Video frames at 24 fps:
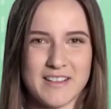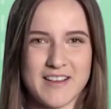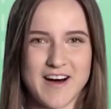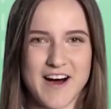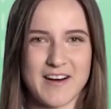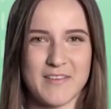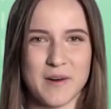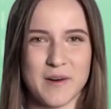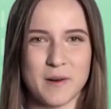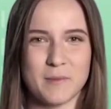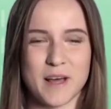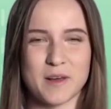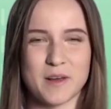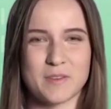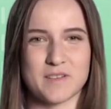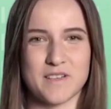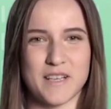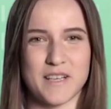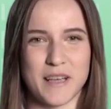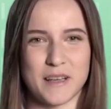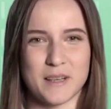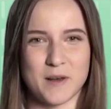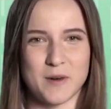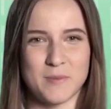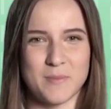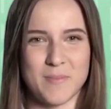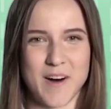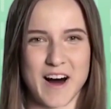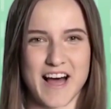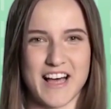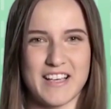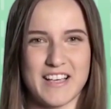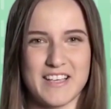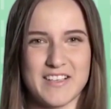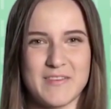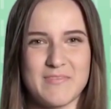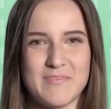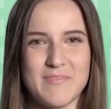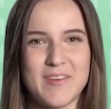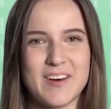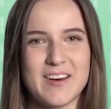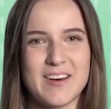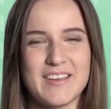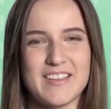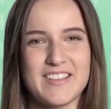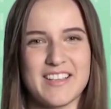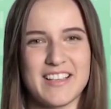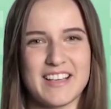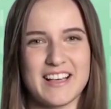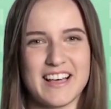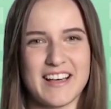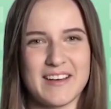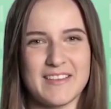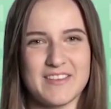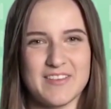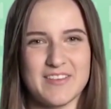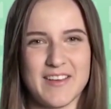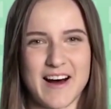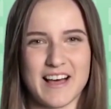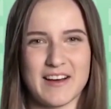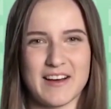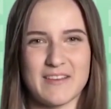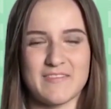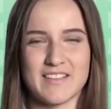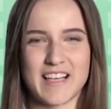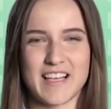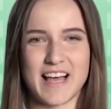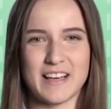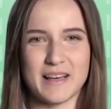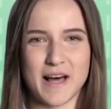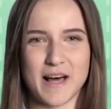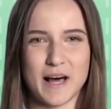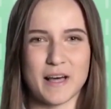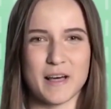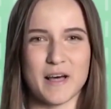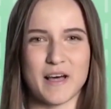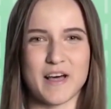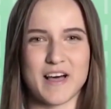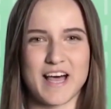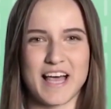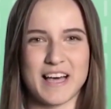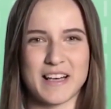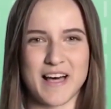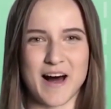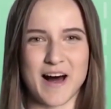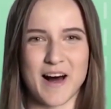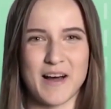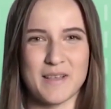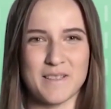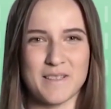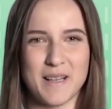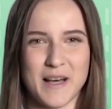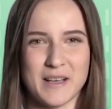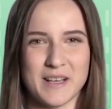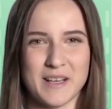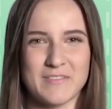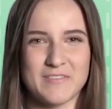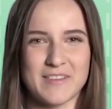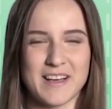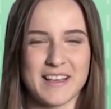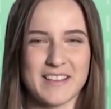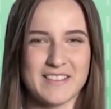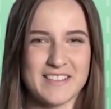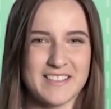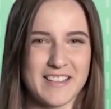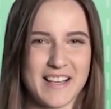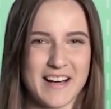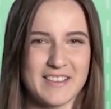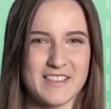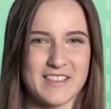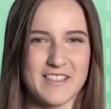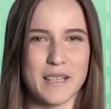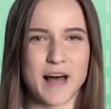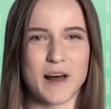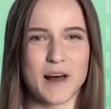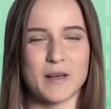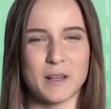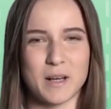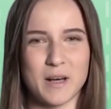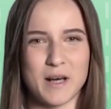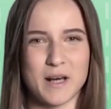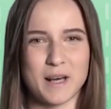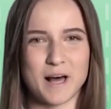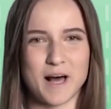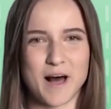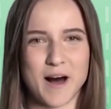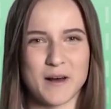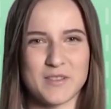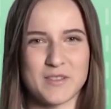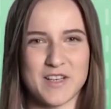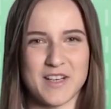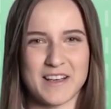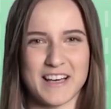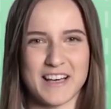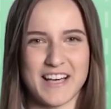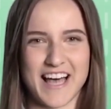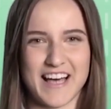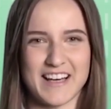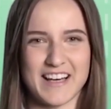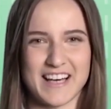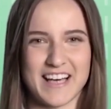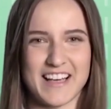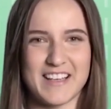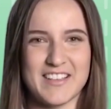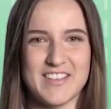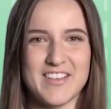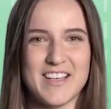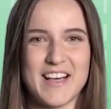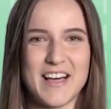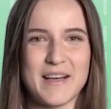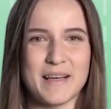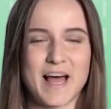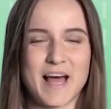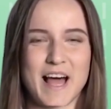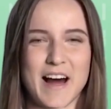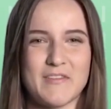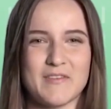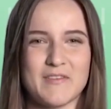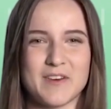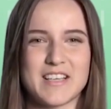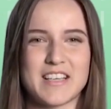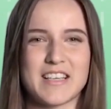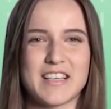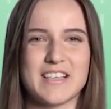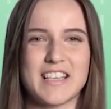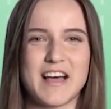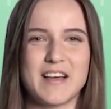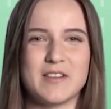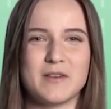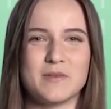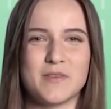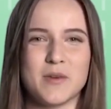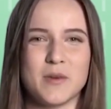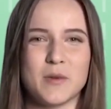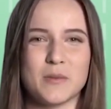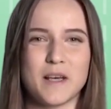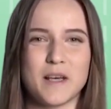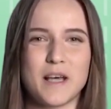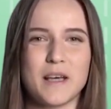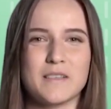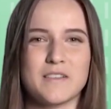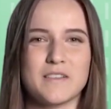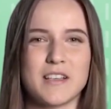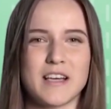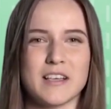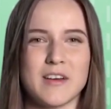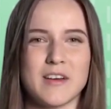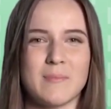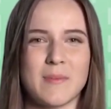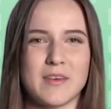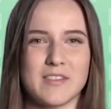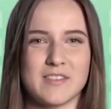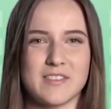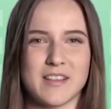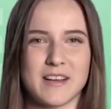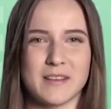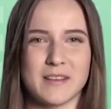Hope you understand why it is important to keep track of data and how effectively SalesTown helps you to get each and every detail of your leads in the most